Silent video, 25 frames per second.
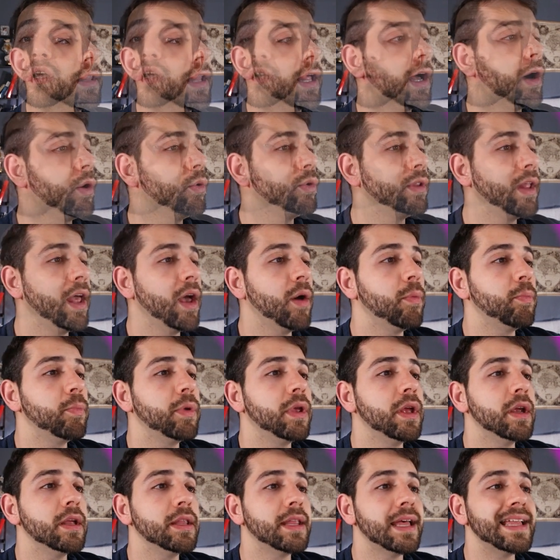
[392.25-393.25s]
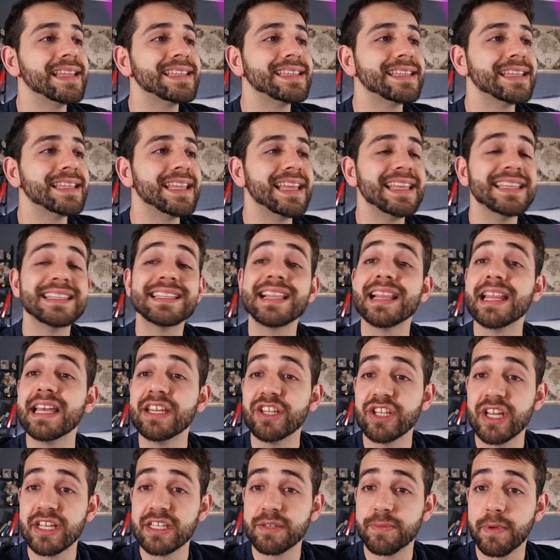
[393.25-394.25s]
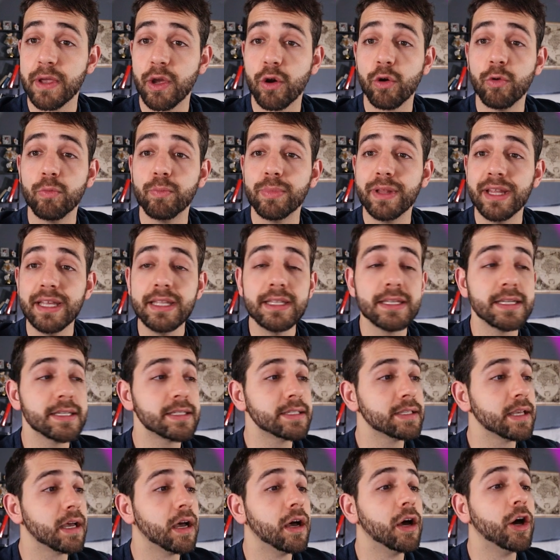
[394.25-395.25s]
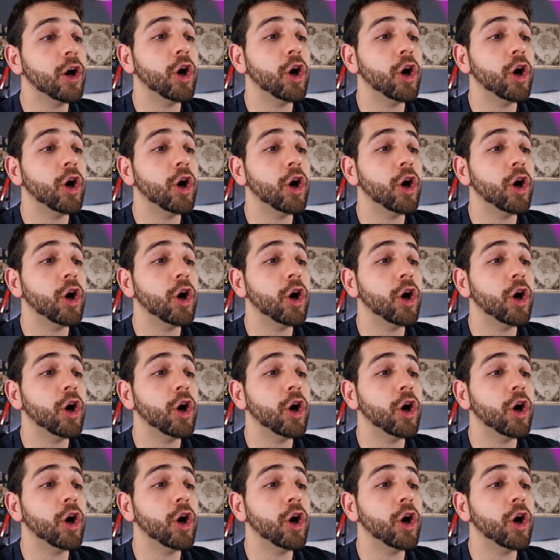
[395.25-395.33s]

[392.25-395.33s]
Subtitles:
Now they appear that the installation has been completed.